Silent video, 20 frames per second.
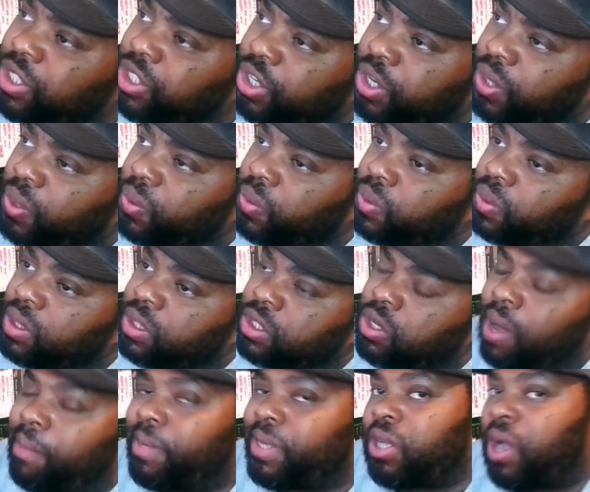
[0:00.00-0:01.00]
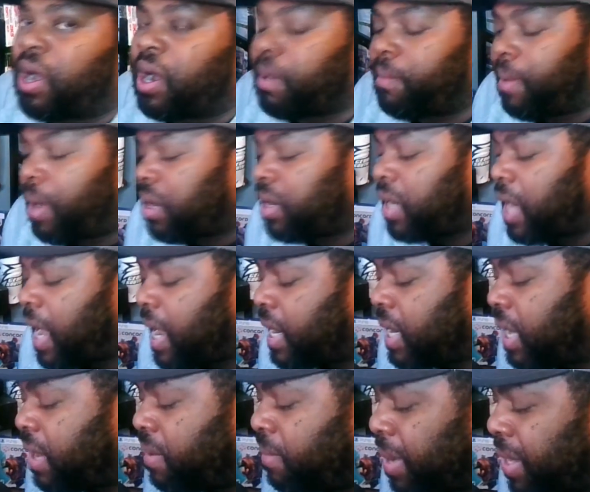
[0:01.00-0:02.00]
you do? So I'm gonna talk about that and
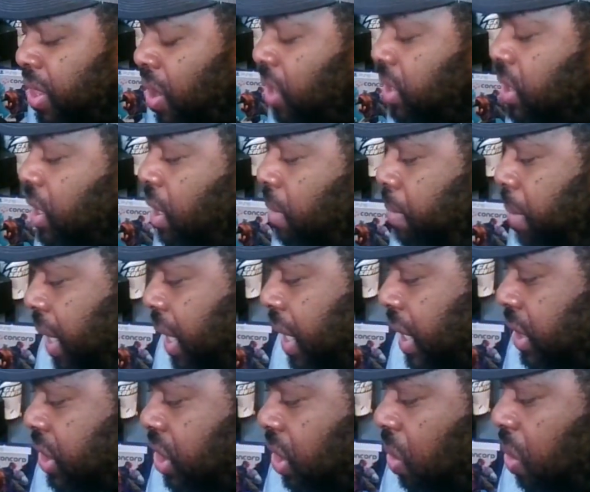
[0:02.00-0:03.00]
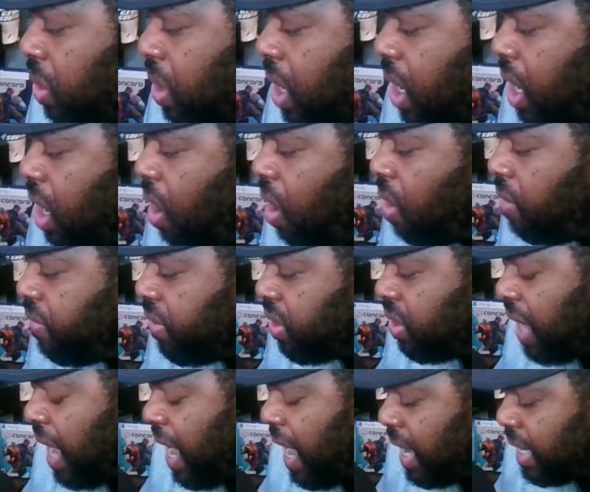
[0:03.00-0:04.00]
give my thoughts and opinions. So hopefully you
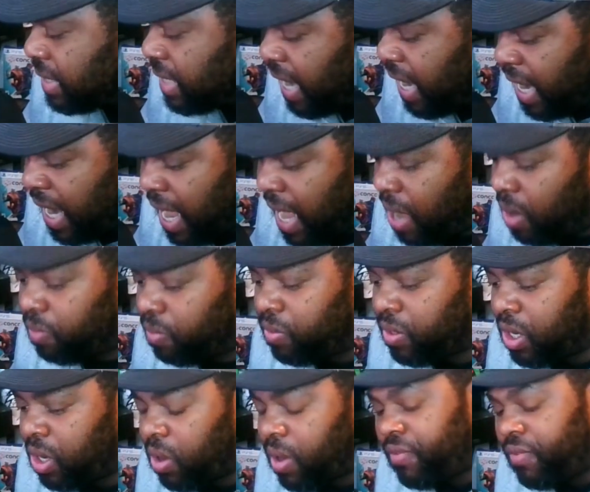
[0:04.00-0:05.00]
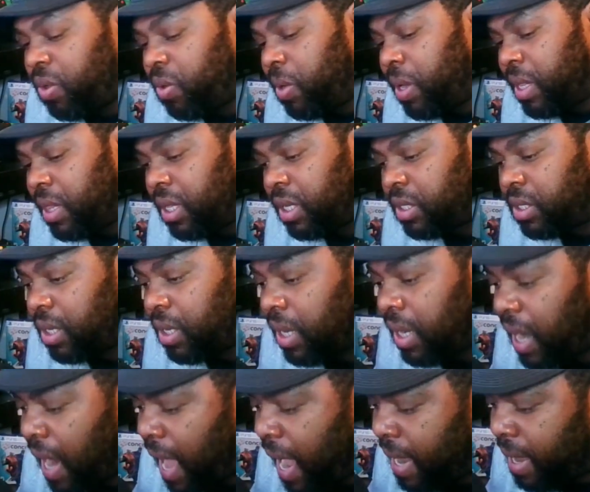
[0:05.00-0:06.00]
guys hang out. You know, if you hit this
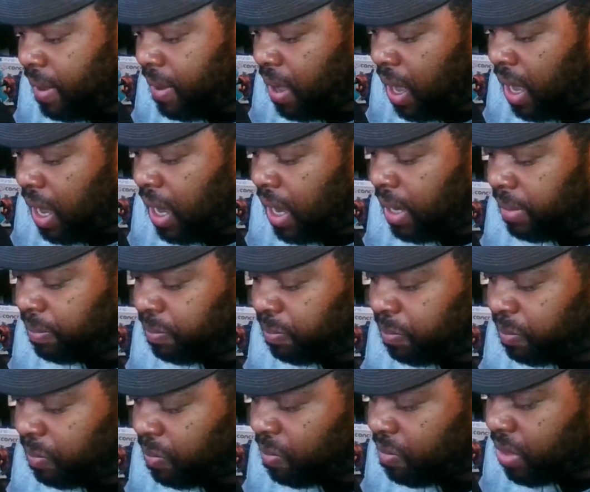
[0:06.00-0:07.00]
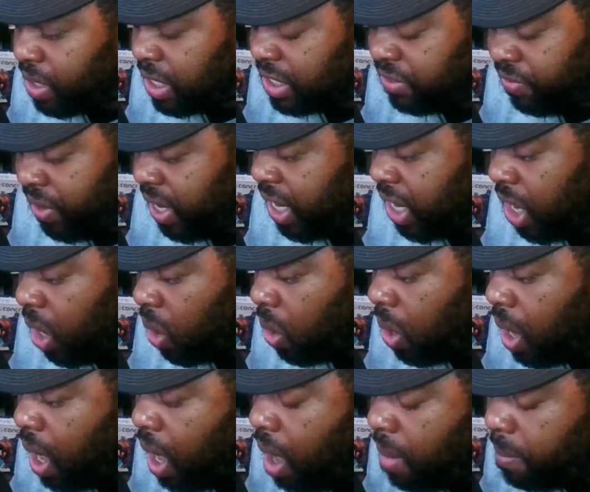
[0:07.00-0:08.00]
like um this video
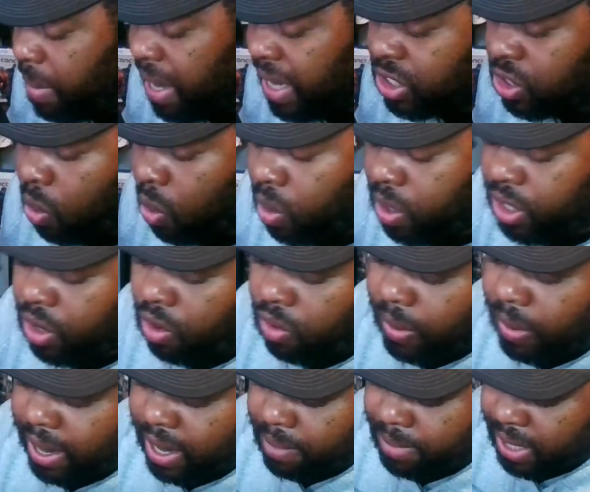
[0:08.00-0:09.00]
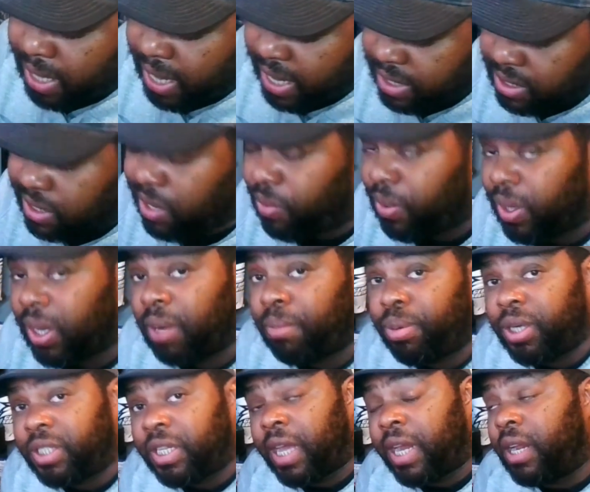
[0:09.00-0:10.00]
based on your recommendations, I really
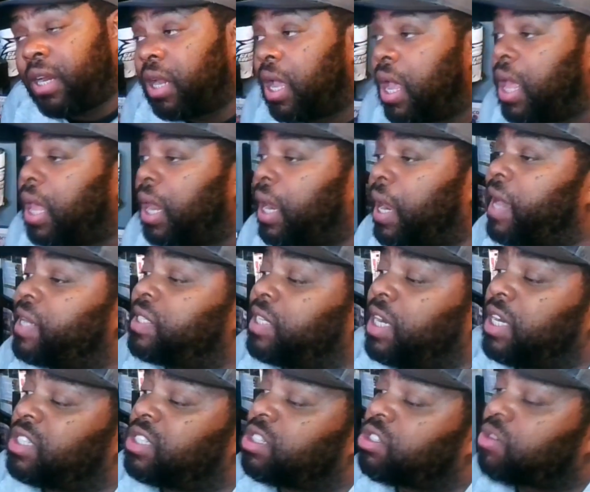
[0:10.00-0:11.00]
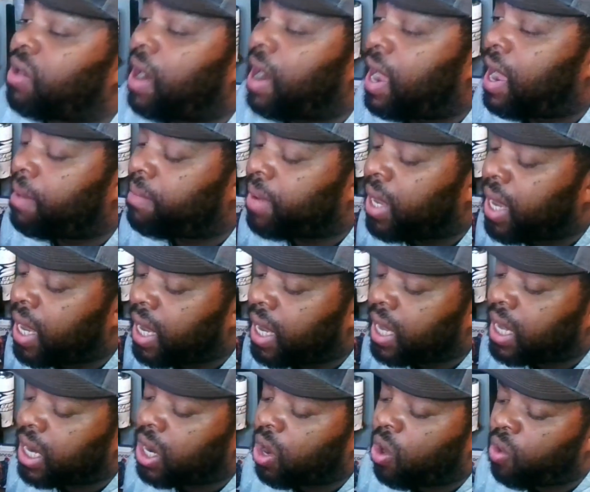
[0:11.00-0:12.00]
appreciate it. Like, share, subscribe,
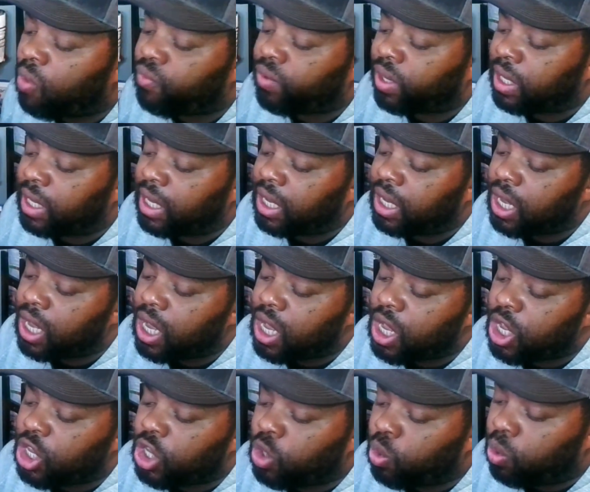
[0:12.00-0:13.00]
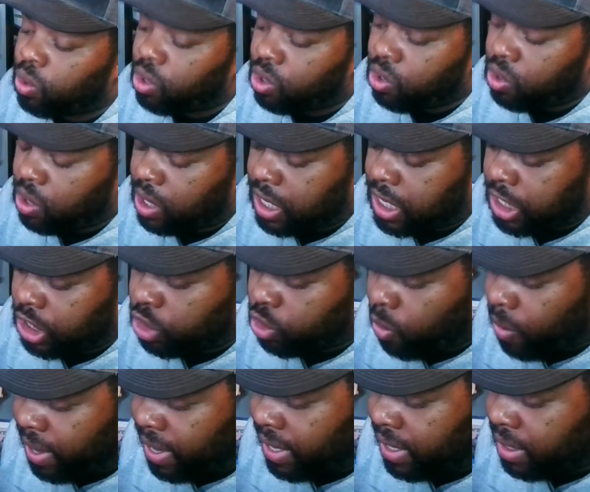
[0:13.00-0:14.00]
and hopefully you will
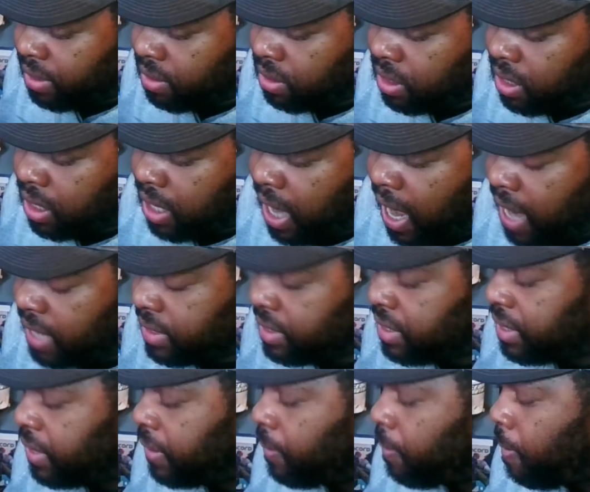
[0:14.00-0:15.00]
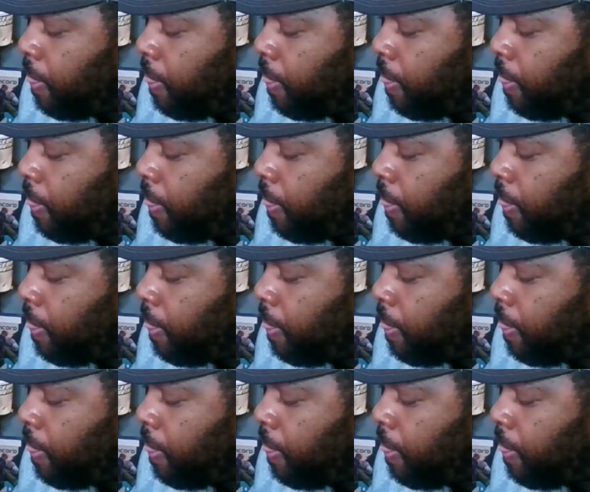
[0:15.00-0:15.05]
enjoy the content.